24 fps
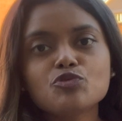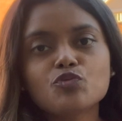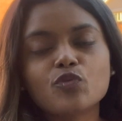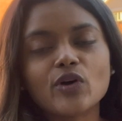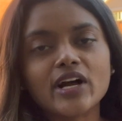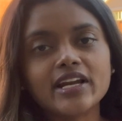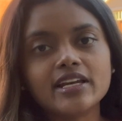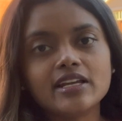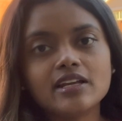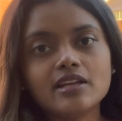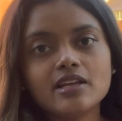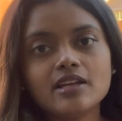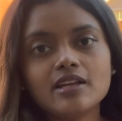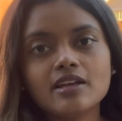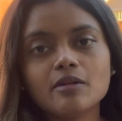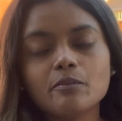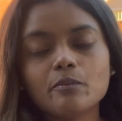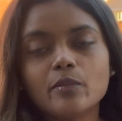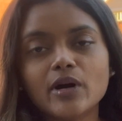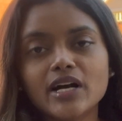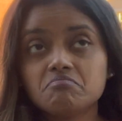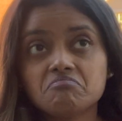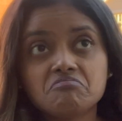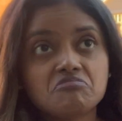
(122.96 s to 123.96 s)
funny,
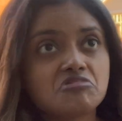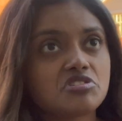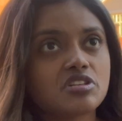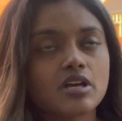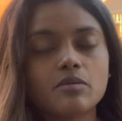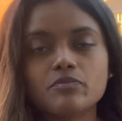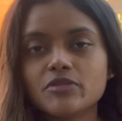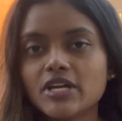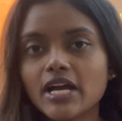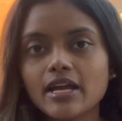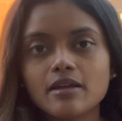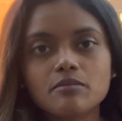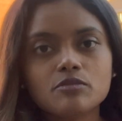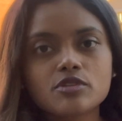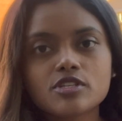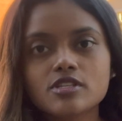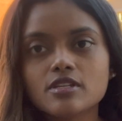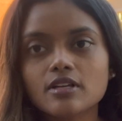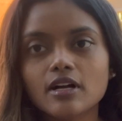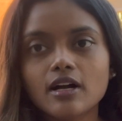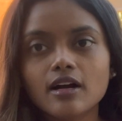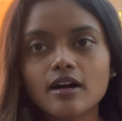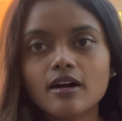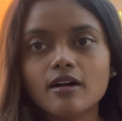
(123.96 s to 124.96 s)
but sometimes
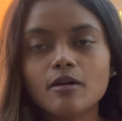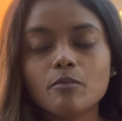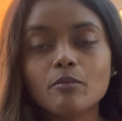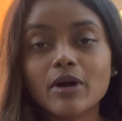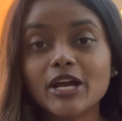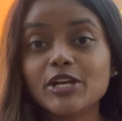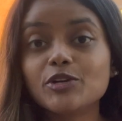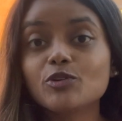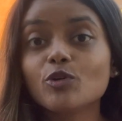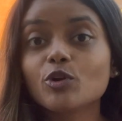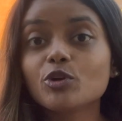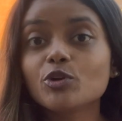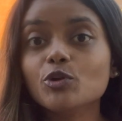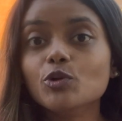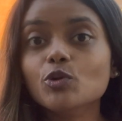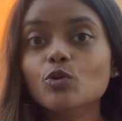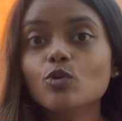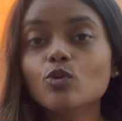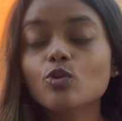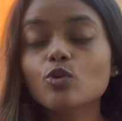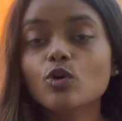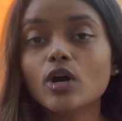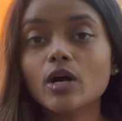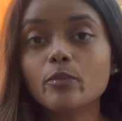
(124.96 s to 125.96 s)
might not
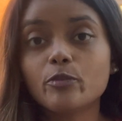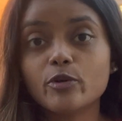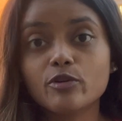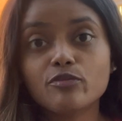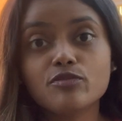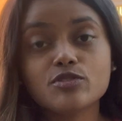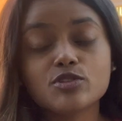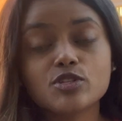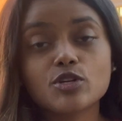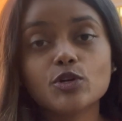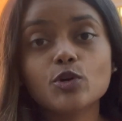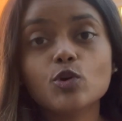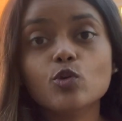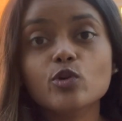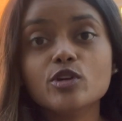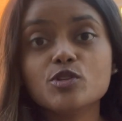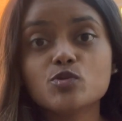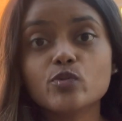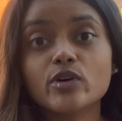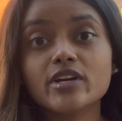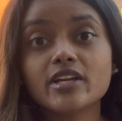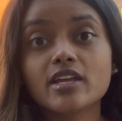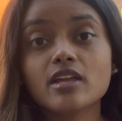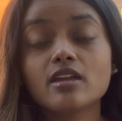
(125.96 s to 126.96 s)
know a professor who is
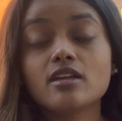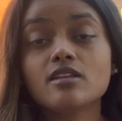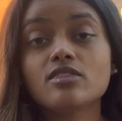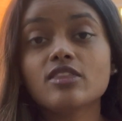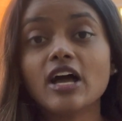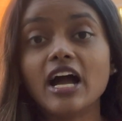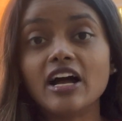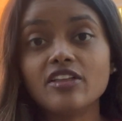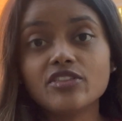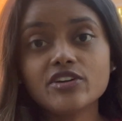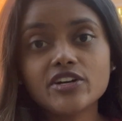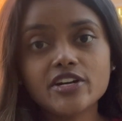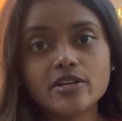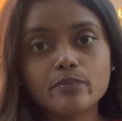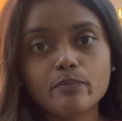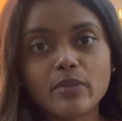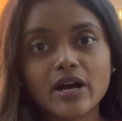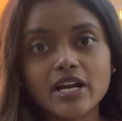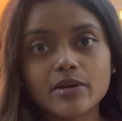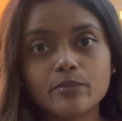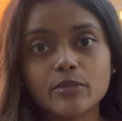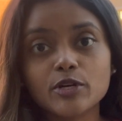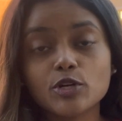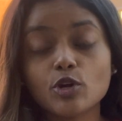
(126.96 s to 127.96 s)
working in the other
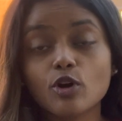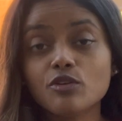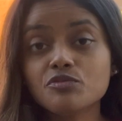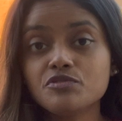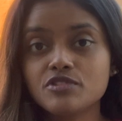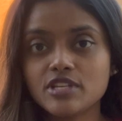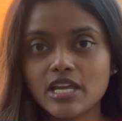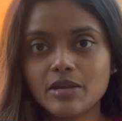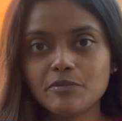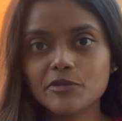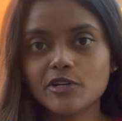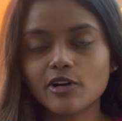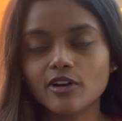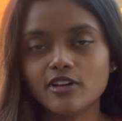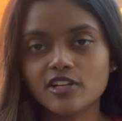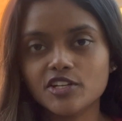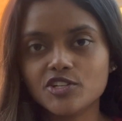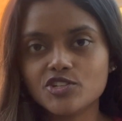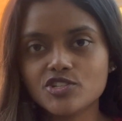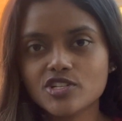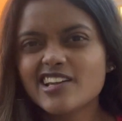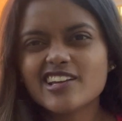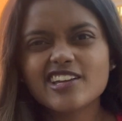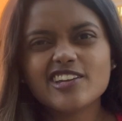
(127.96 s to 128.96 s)
department of same
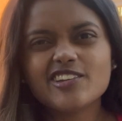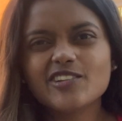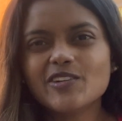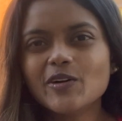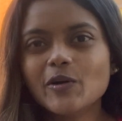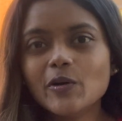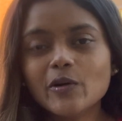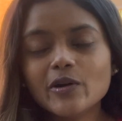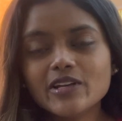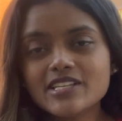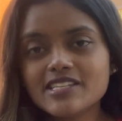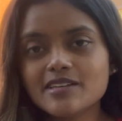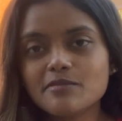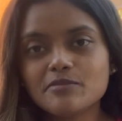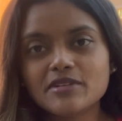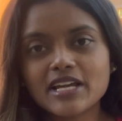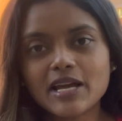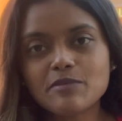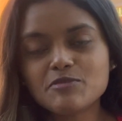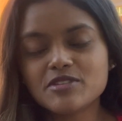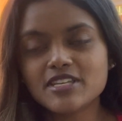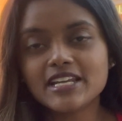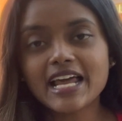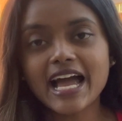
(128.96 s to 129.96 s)
college. You know,
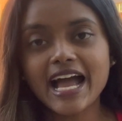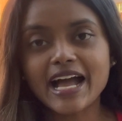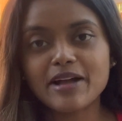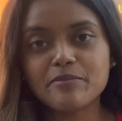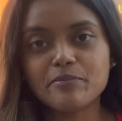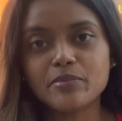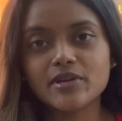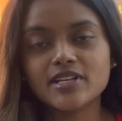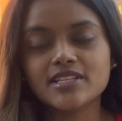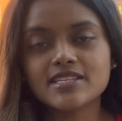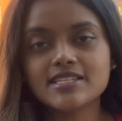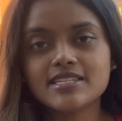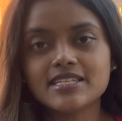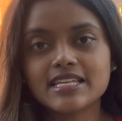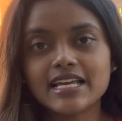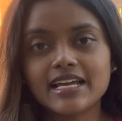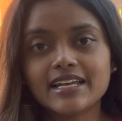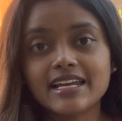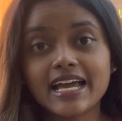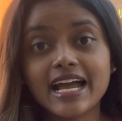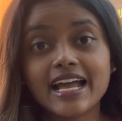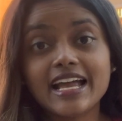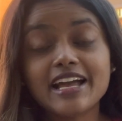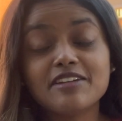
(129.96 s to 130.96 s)
sometimes it happens,
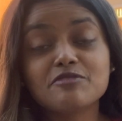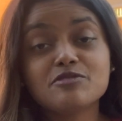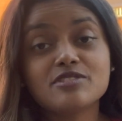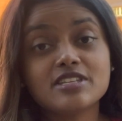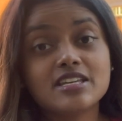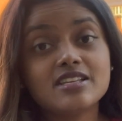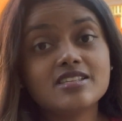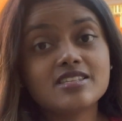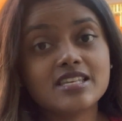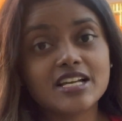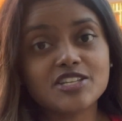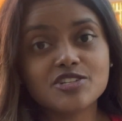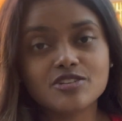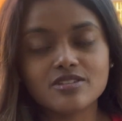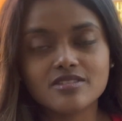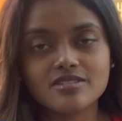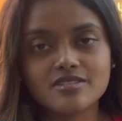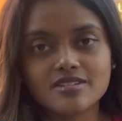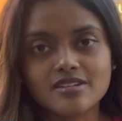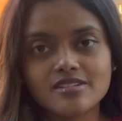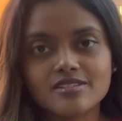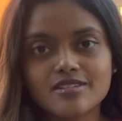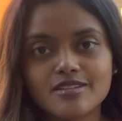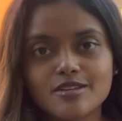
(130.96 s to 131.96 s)
and I have seen such
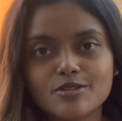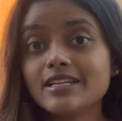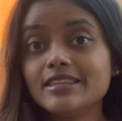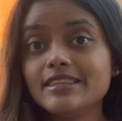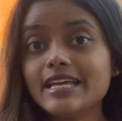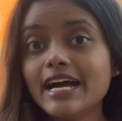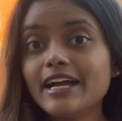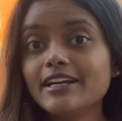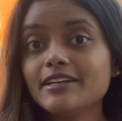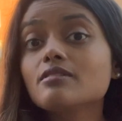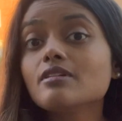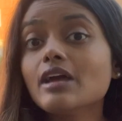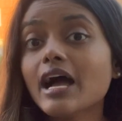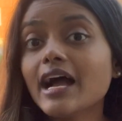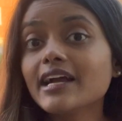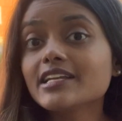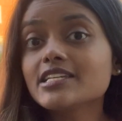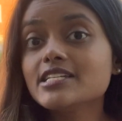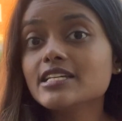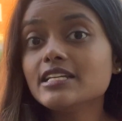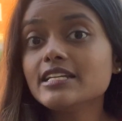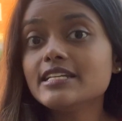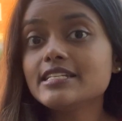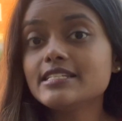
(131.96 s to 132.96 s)
instances. That
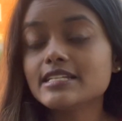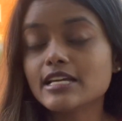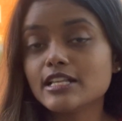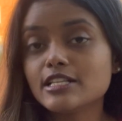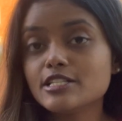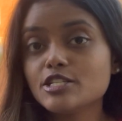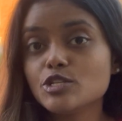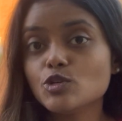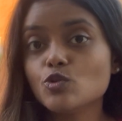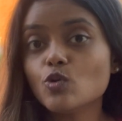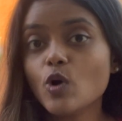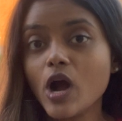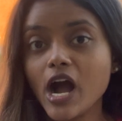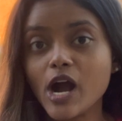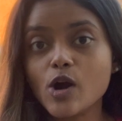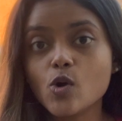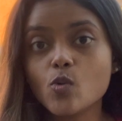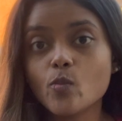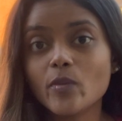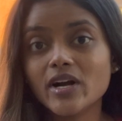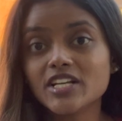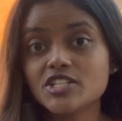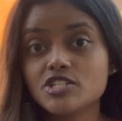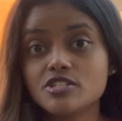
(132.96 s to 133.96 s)
actually tells you how
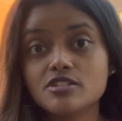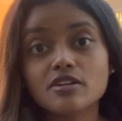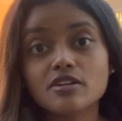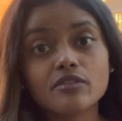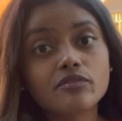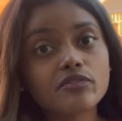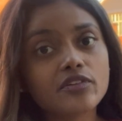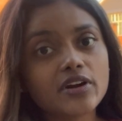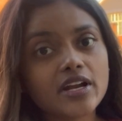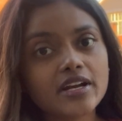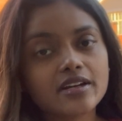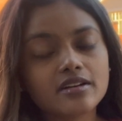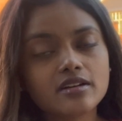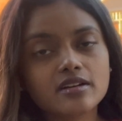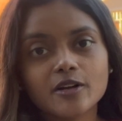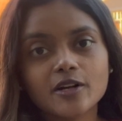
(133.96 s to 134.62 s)
much different